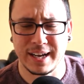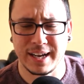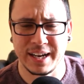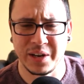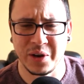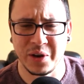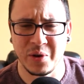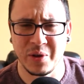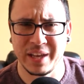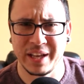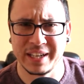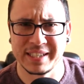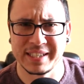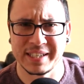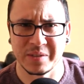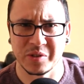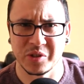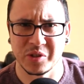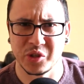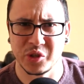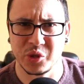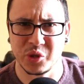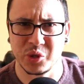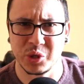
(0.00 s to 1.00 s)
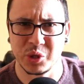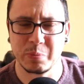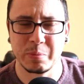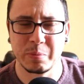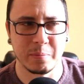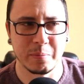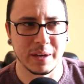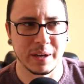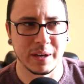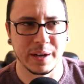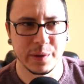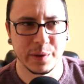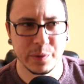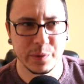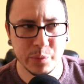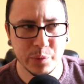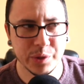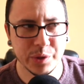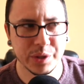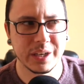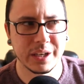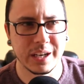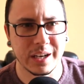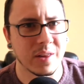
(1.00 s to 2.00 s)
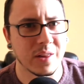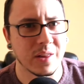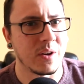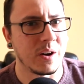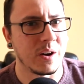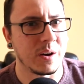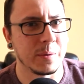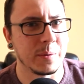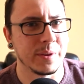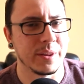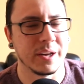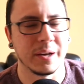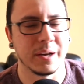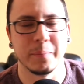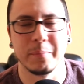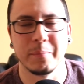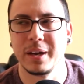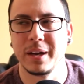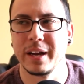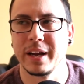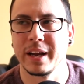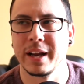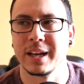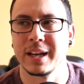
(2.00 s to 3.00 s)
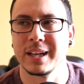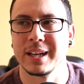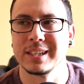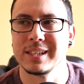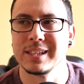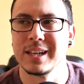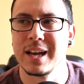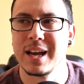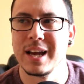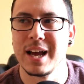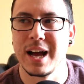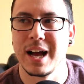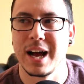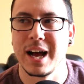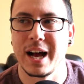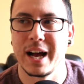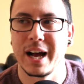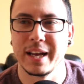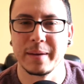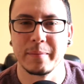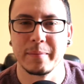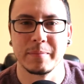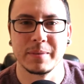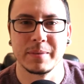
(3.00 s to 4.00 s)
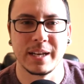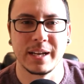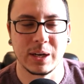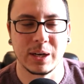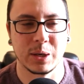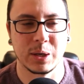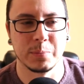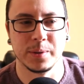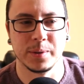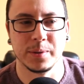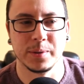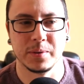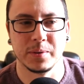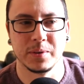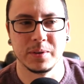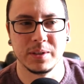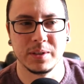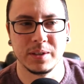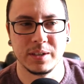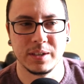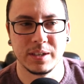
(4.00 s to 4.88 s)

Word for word: I know that sounds stupid, but I really got along with them, and I am terrible,